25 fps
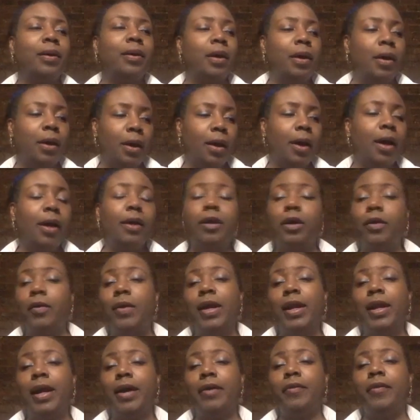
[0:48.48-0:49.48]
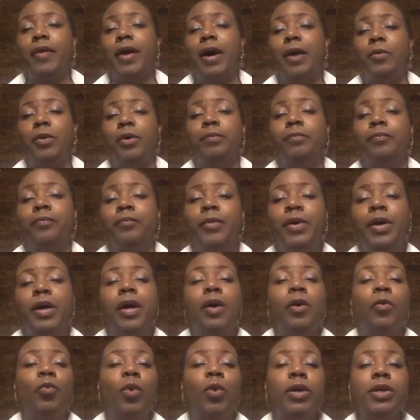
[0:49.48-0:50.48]
I know I like that one.
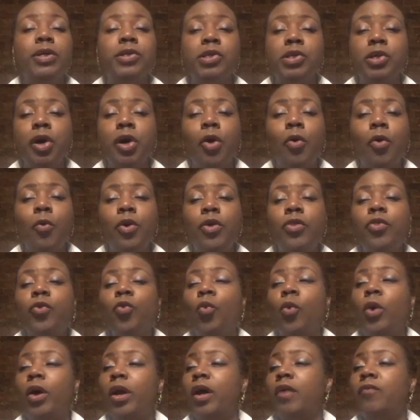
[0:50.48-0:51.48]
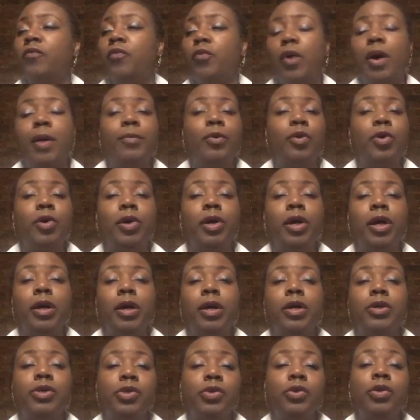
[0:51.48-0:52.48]
What does it go with? Whatever I'm cooking,
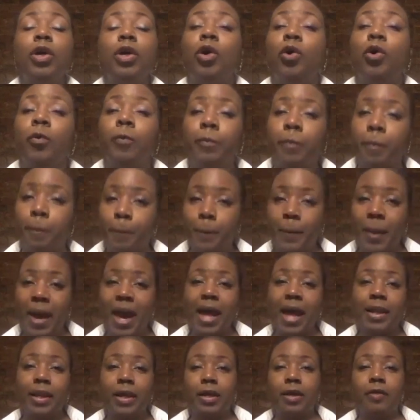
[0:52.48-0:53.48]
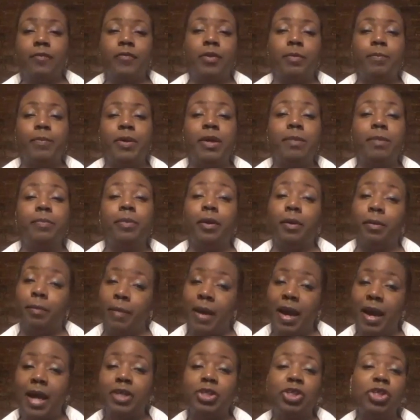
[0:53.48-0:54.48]
because palate of the people.
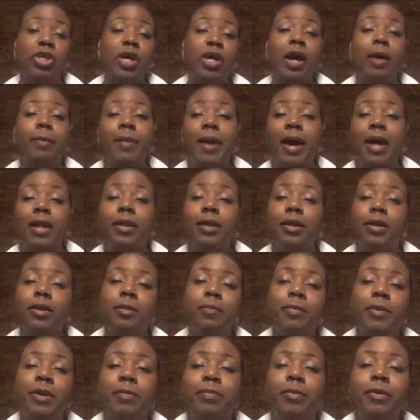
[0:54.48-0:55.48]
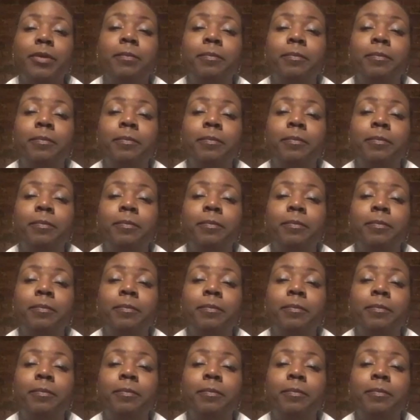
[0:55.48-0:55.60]
Hashtag palate of the people.